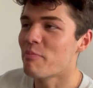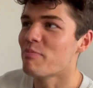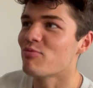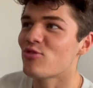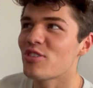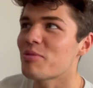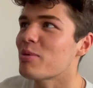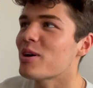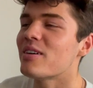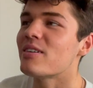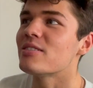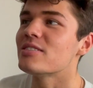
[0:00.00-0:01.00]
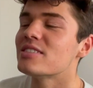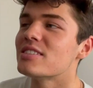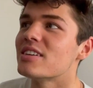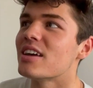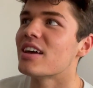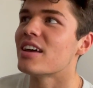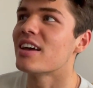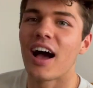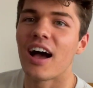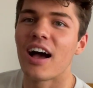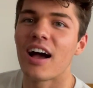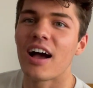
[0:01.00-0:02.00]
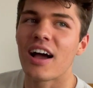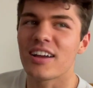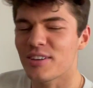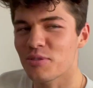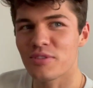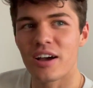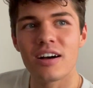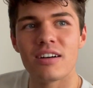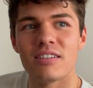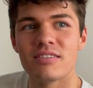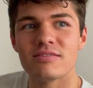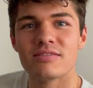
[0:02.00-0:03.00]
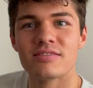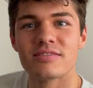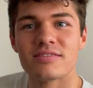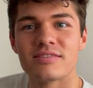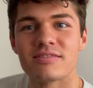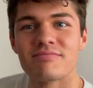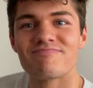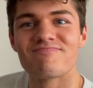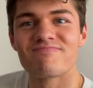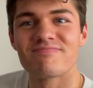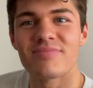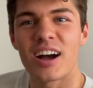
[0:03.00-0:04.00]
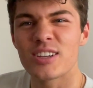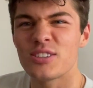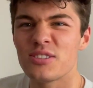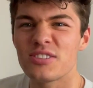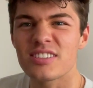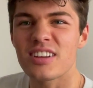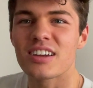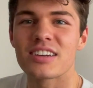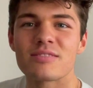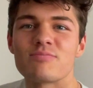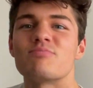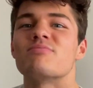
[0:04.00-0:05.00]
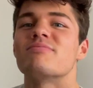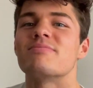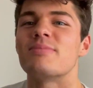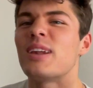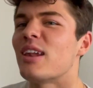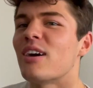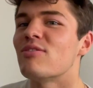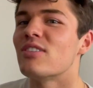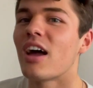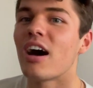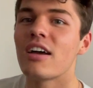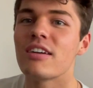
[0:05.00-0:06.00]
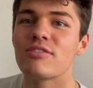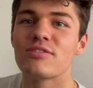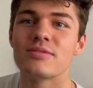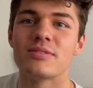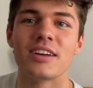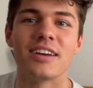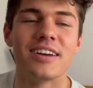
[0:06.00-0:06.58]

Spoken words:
Just because, I don't know, I do just like love life,